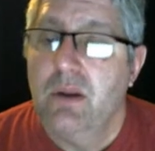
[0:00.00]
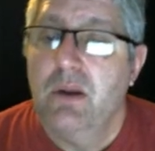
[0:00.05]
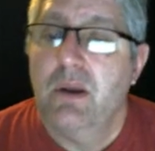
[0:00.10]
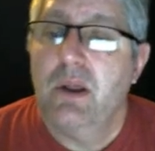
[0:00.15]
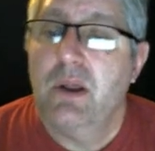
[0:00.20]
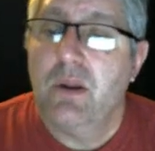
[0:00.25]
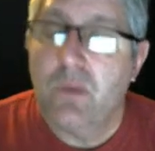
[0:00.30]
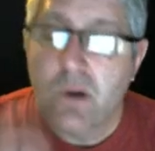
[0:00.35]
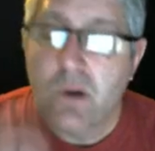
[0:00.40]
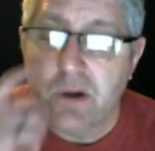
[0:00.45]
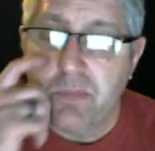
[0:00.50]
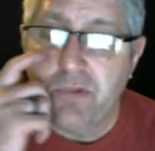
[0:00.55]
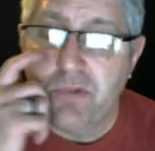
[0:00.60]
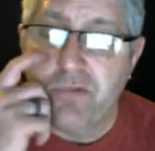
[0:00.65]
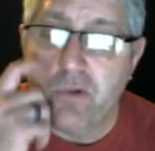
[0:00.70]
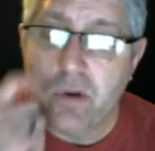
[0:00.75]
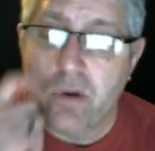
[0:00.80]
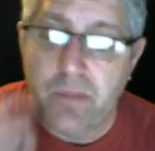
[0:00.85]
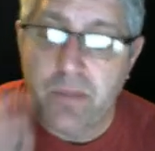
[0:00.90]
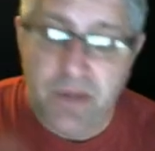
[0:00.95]
Well, it worked
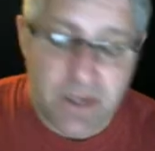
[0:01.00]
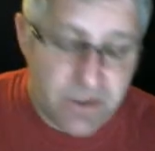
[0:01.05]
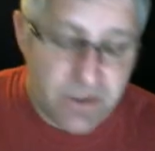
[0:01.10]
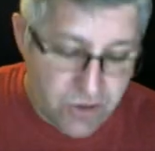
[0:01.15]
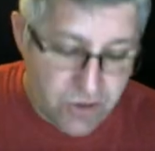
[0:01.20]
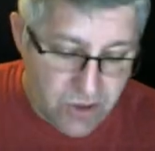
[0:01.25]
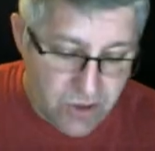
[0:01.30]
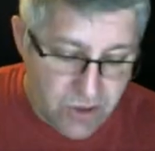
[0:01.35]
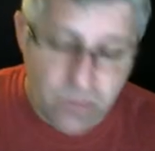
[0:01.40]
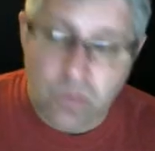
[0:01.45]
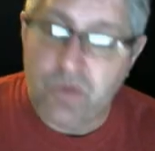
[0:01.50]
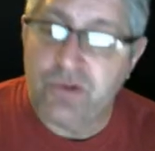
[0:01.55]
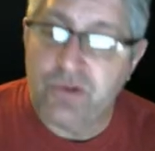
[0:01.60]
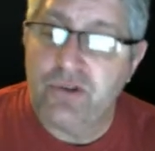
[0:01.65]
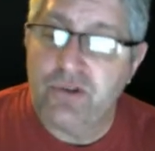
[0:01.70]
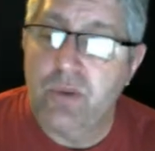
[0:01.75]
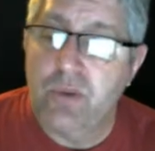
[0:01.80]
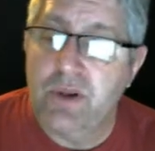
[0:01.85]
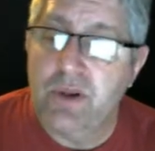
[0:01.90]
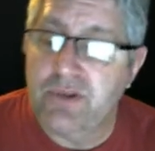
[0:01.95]
before, but it was
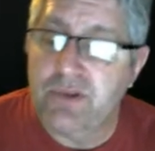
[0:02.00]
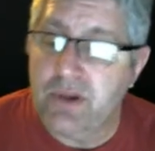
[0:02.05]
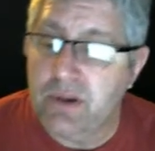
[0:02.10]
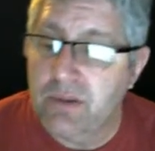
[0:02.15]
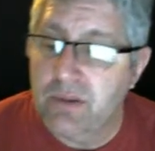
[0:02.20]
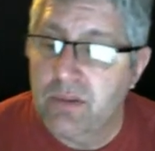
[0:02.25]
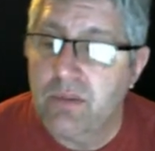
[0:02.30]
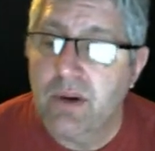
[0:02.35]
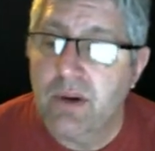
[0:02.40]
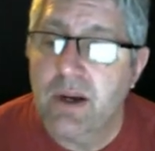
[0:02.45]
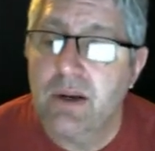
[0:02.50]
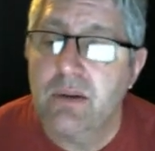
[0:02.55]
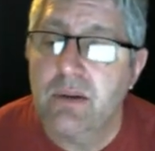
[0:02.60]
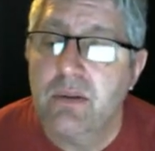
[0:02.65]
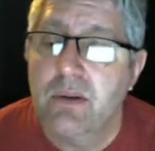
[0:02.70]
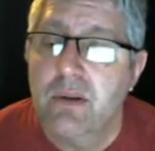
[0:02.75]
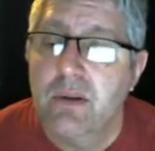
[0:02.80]
too easy, right?